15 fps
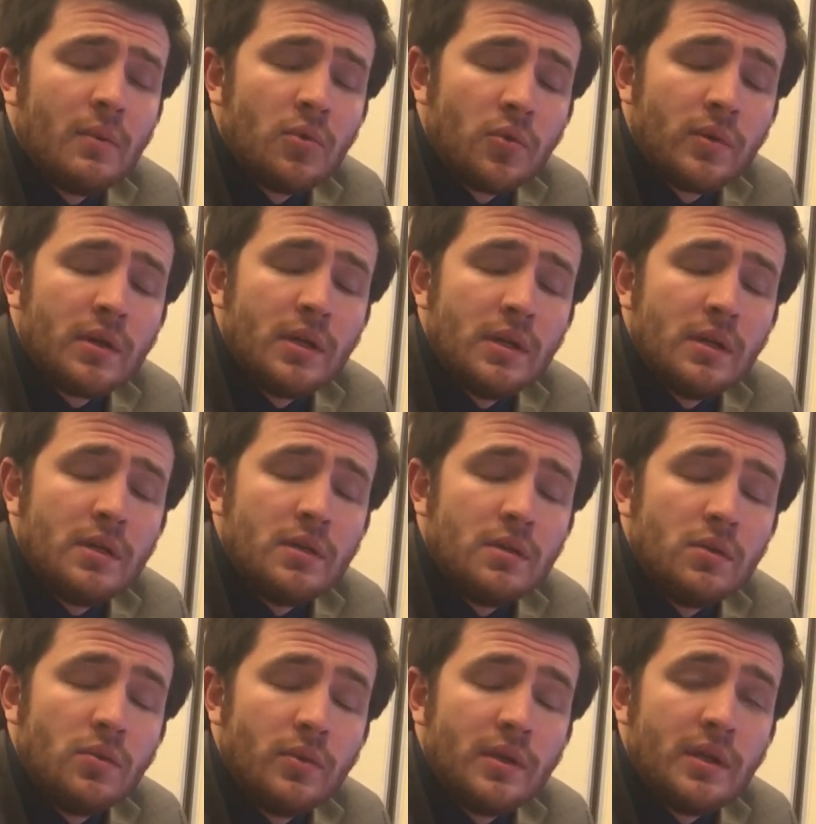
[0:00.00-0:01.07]
You
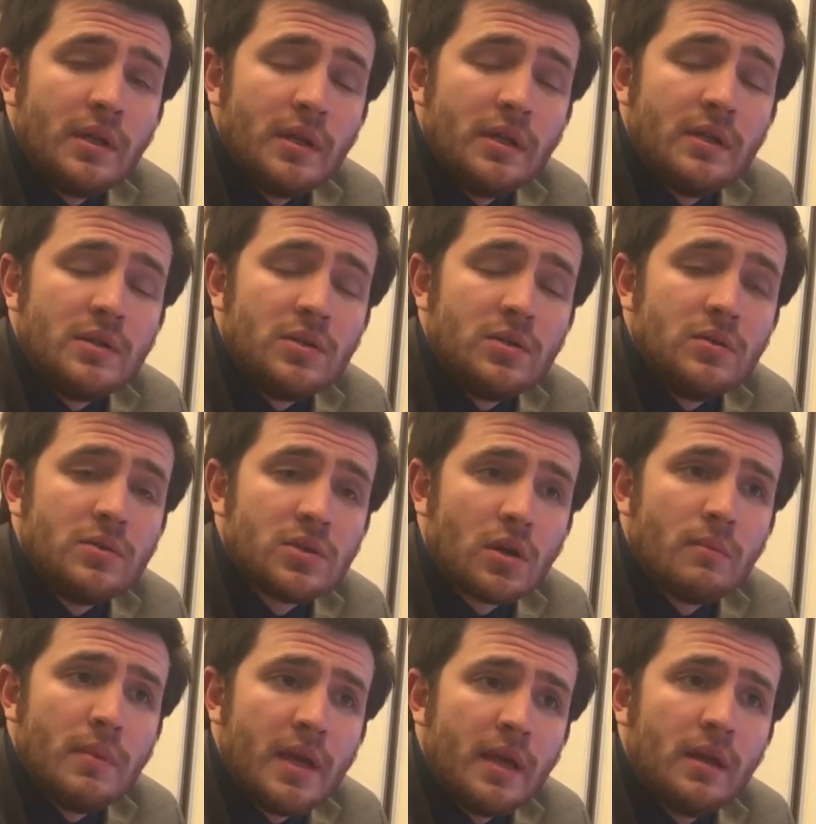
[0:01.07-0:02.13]
really needed to
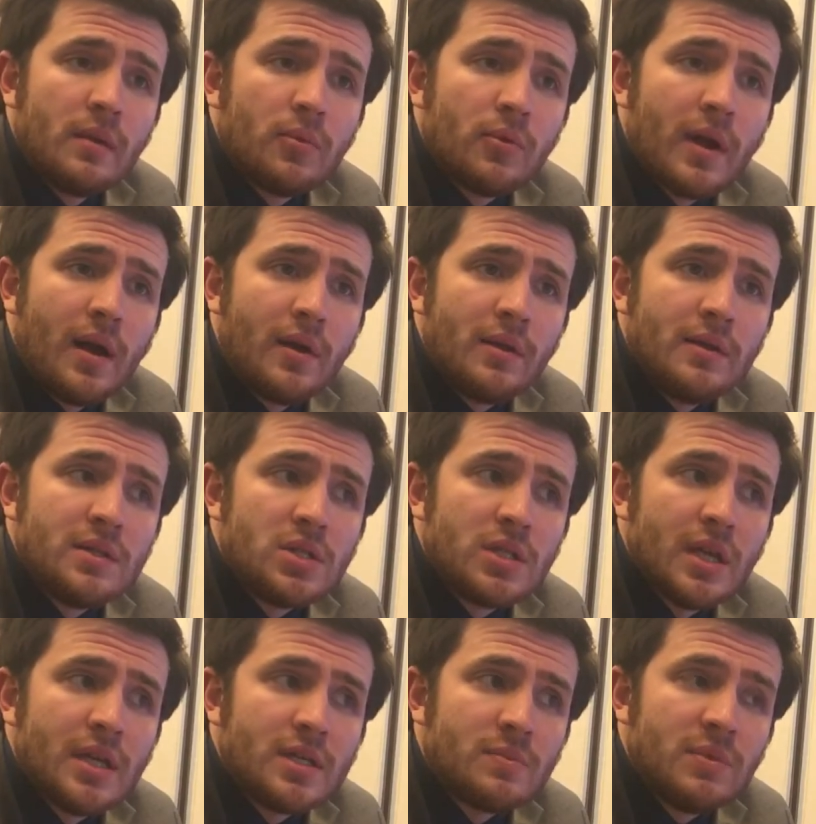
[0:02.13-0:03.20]
start making up ground in this
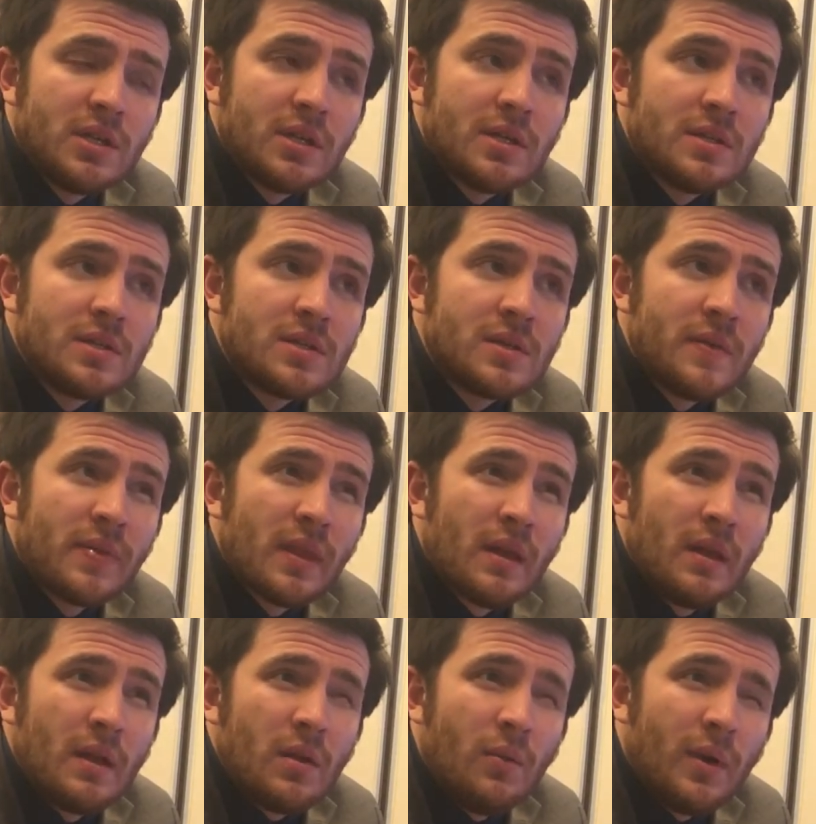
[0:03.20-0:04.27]
chase, because
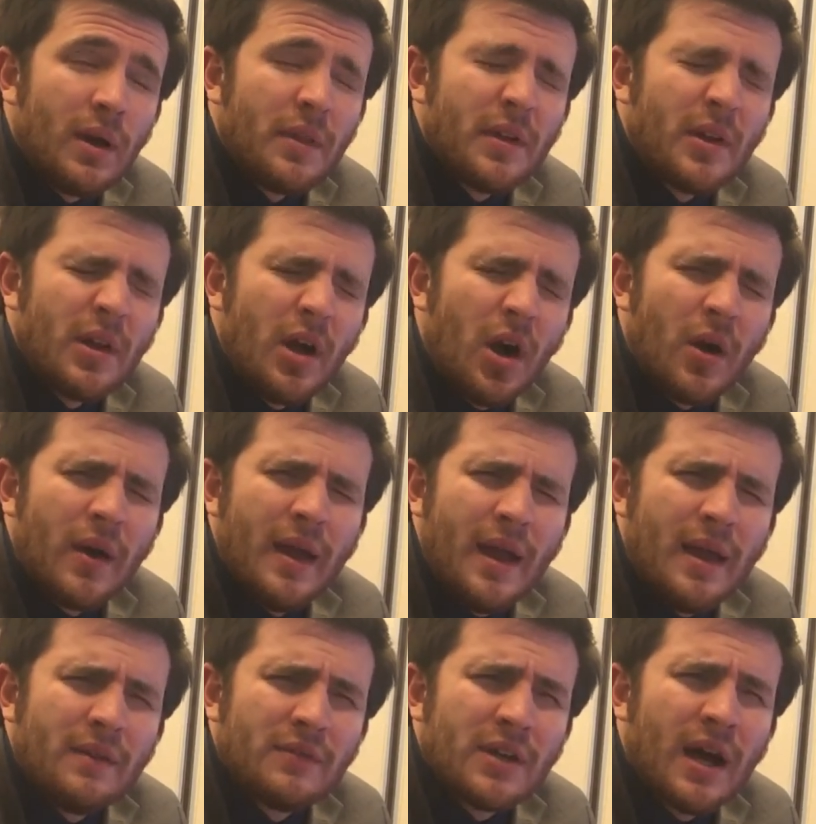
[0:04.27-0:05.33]
while they are
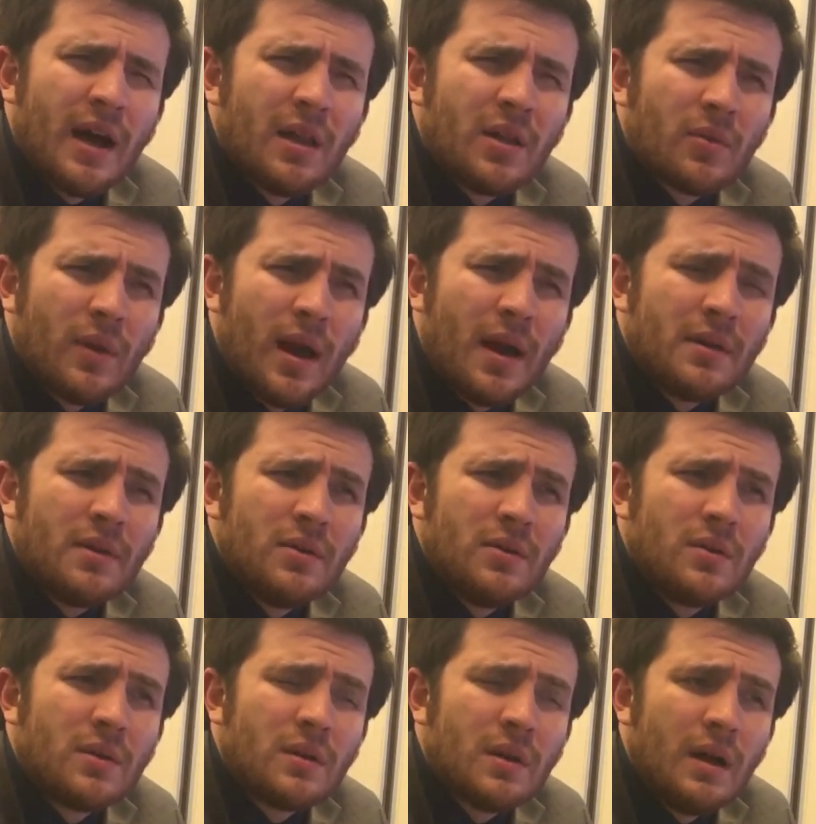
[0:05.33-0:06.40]
ahead of Colorado,
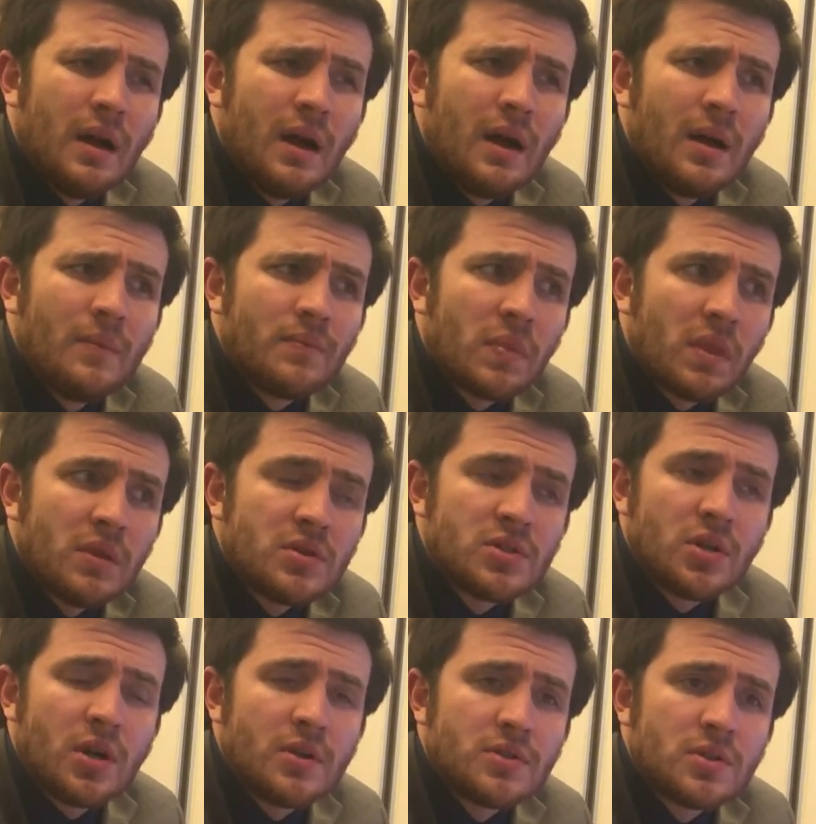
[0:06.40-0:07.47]
the
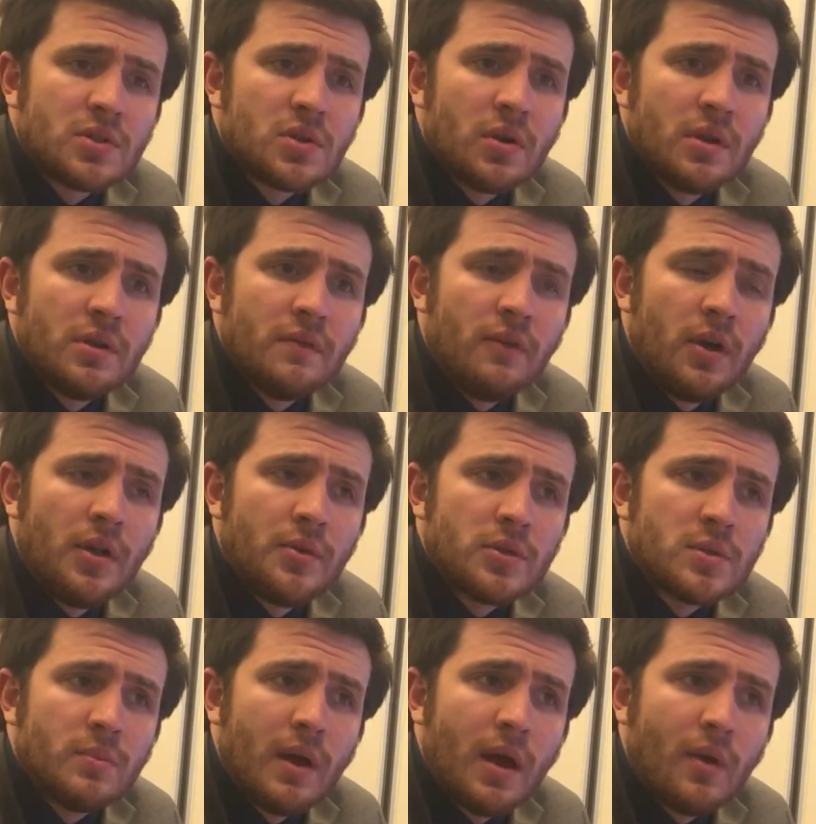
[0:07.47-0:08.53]
Stars are starting to fall into a
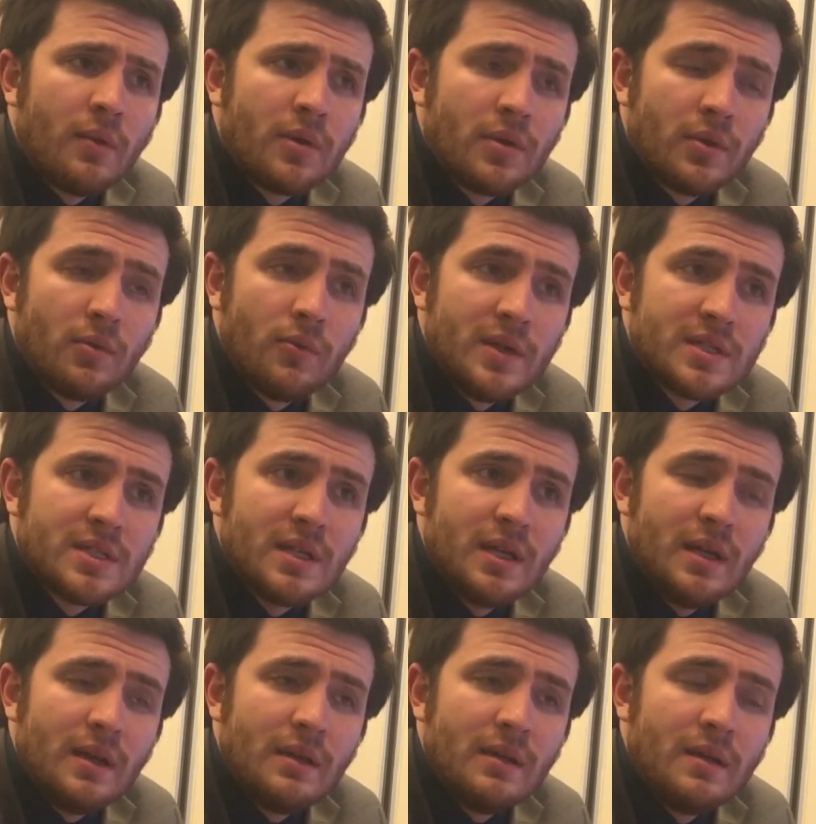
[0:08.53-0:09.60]
spot where they're
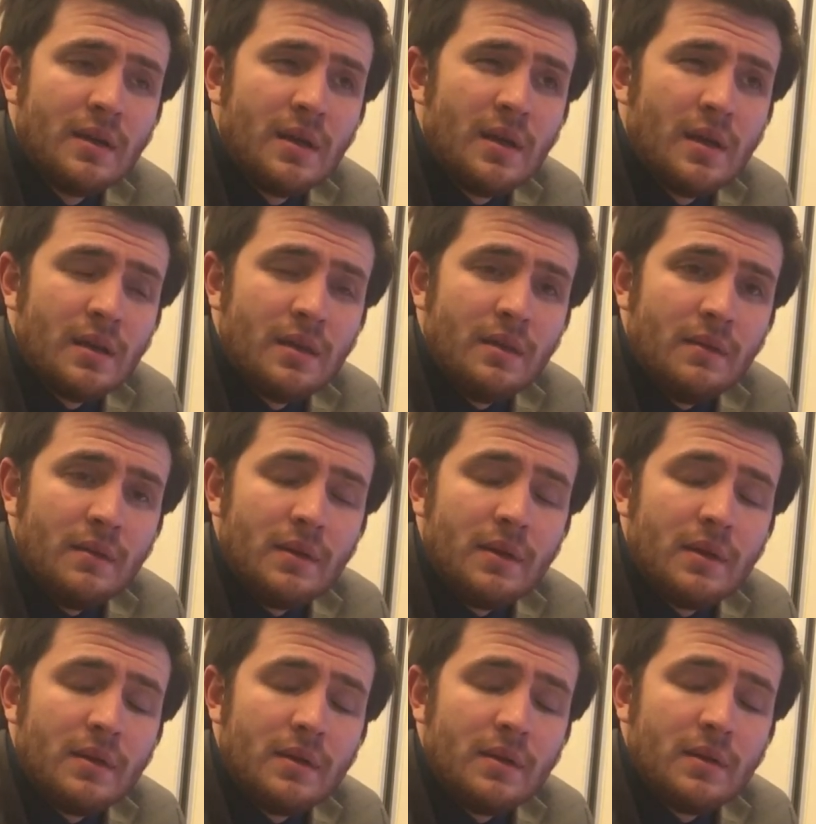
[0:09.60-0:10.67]
risking
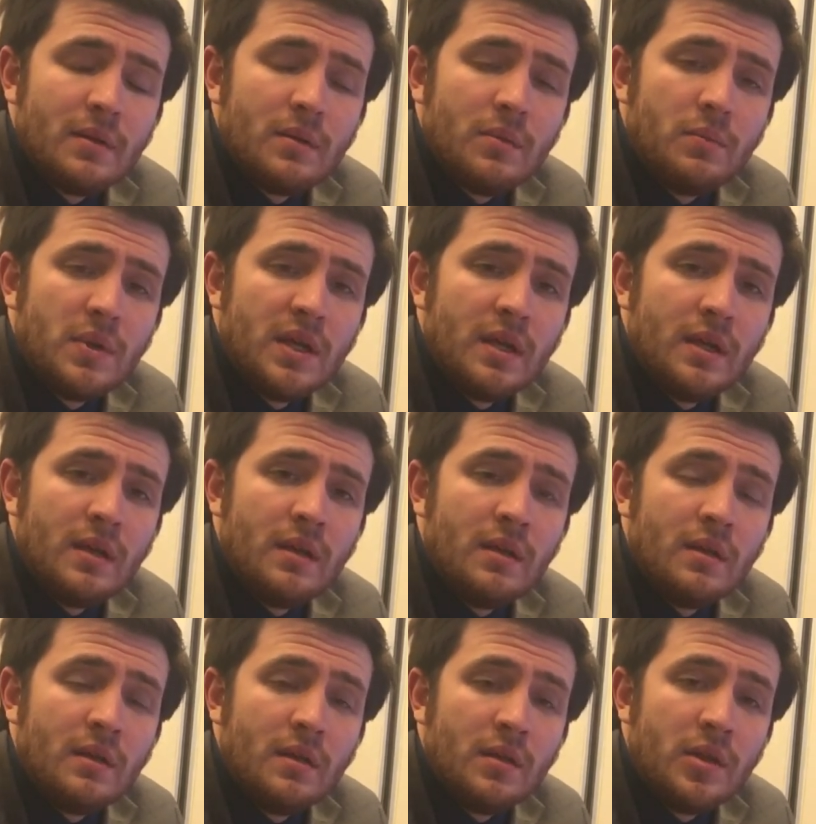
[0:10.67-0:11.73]

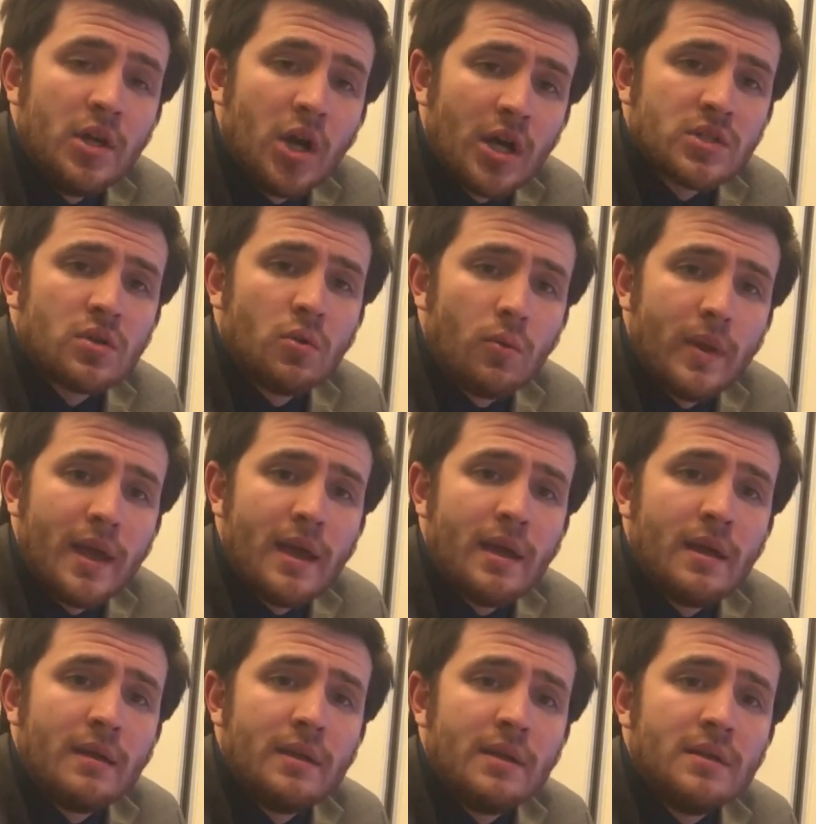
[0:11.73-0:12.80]
being the
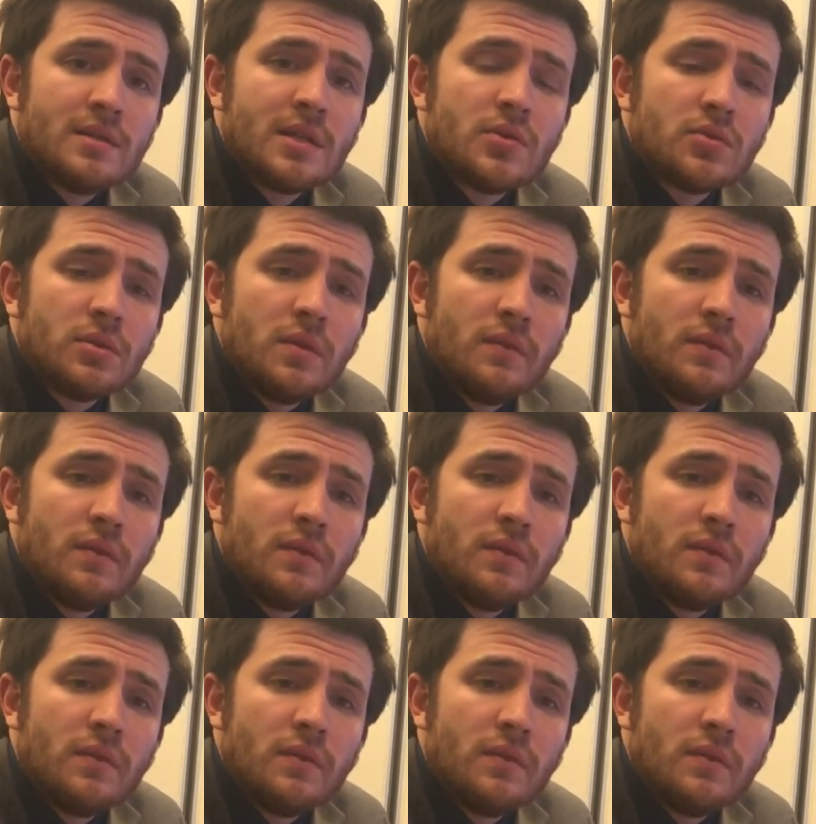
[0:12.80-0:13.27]
also-ran in the Central